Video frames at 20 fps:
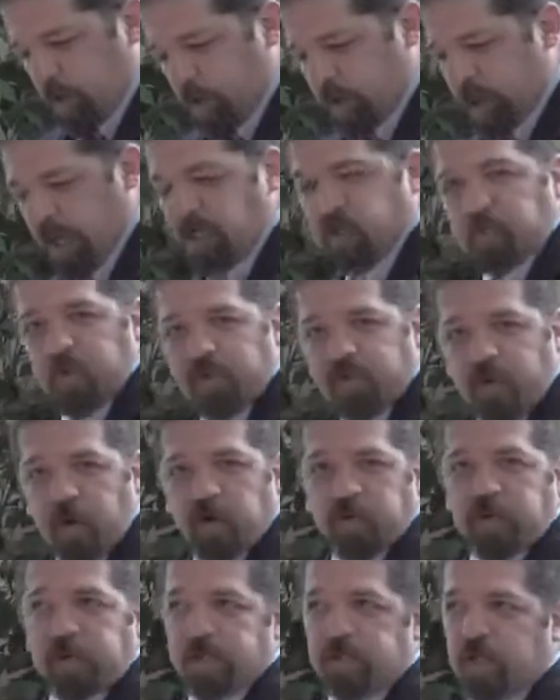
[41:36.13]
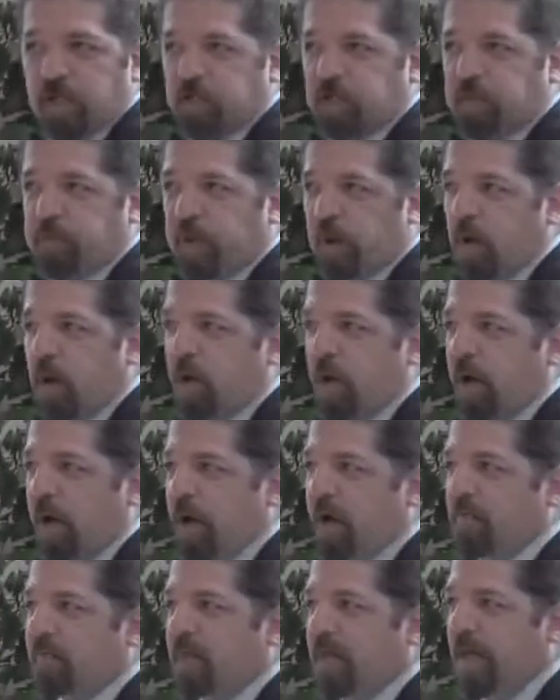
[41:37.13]
Old Testament verses that spoke
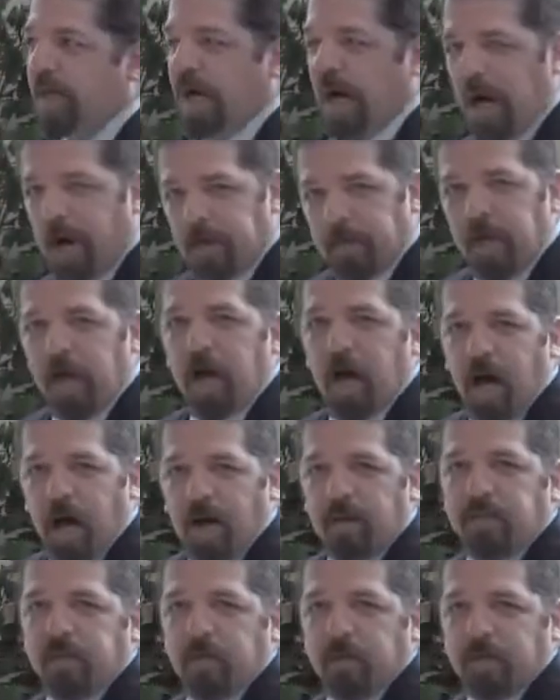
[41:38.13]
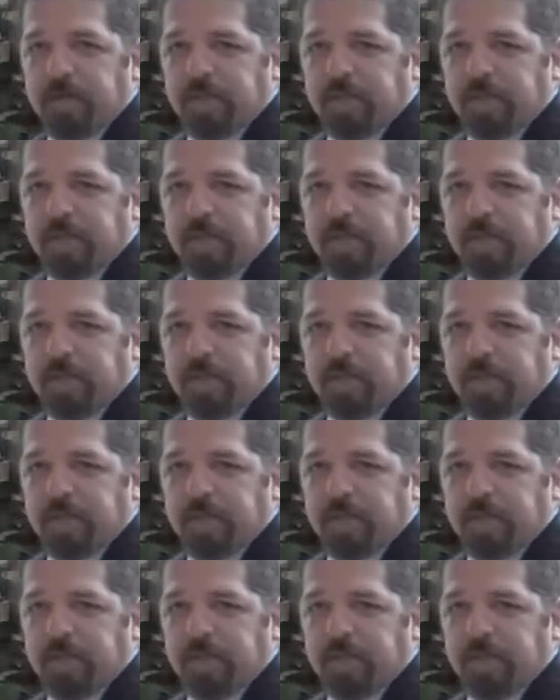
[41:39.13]
of the coming of the